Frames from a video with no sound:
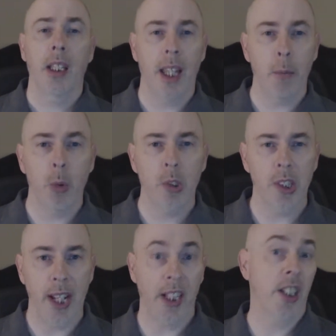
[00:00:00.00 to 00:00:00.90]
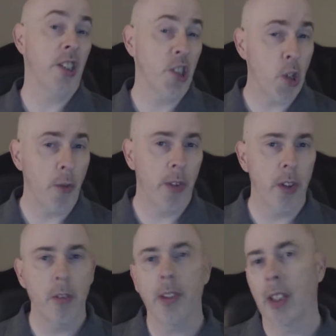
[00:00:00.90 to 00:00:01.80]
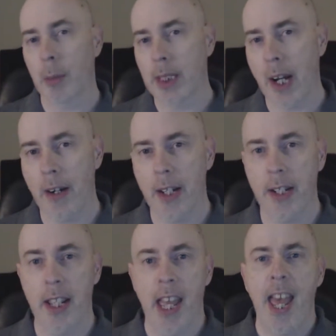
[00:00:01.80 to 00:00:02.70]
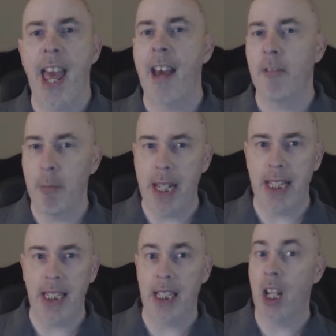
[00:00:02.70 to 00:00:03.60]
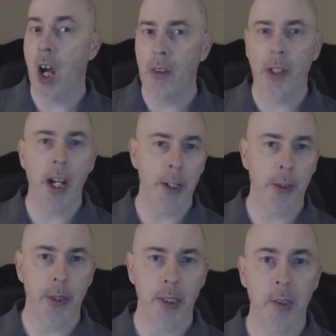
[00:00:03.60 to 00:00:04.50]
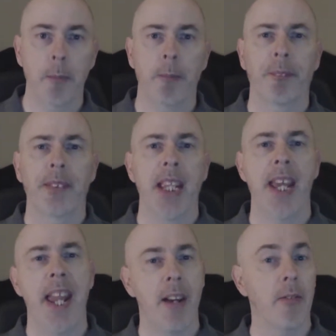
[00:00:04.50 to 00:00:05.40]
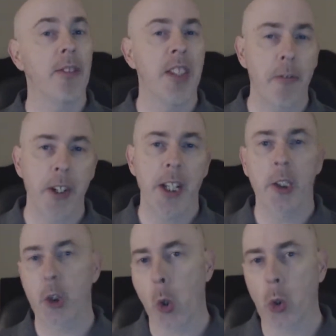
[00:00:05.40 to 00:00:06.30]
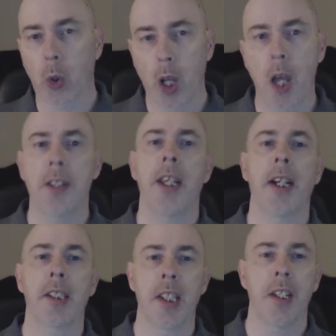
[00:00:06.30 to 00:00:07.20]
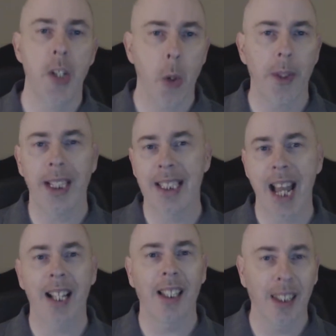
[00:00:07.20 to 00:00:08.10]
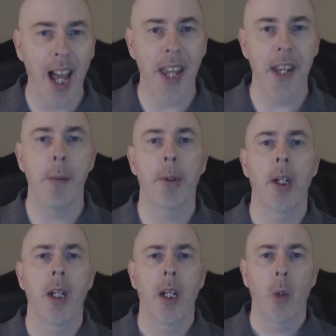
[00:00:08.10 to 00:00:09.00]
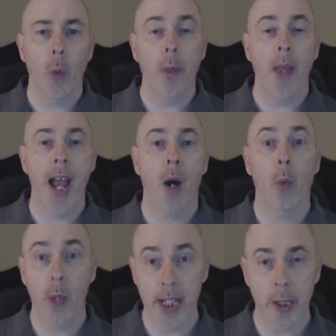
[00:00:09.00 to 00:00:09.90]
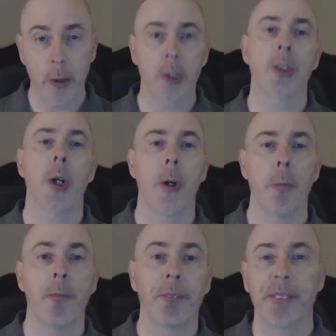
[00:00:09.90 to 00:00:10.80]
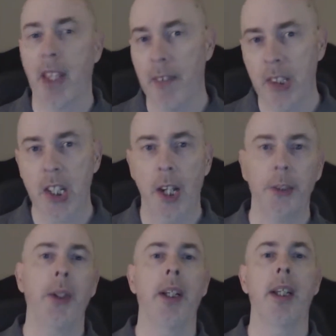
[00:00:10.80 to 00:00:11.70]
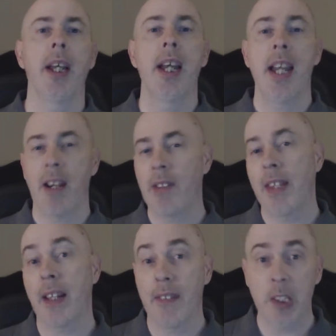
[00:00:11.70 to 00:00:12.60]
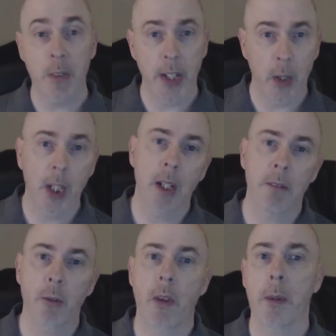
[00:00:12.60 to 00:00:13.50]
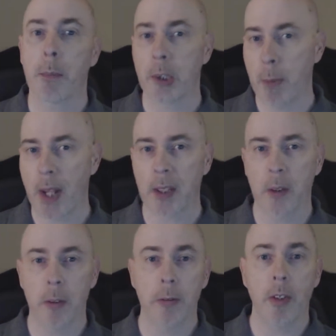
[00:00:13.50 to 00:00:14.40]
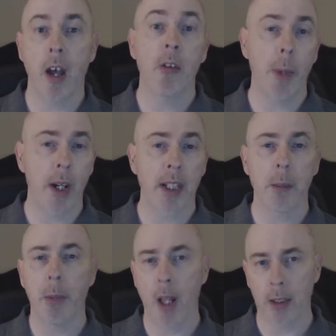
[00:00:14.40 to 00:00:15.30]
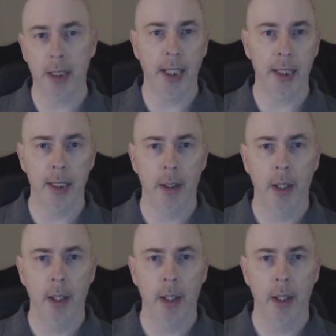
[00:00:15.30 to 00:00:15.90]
Labels like conservative and libertarian have meaning in other countries and have different historical contexts and don't exactly line up with how we use the term in this country. Everything in this video comes from the perspective of American politics.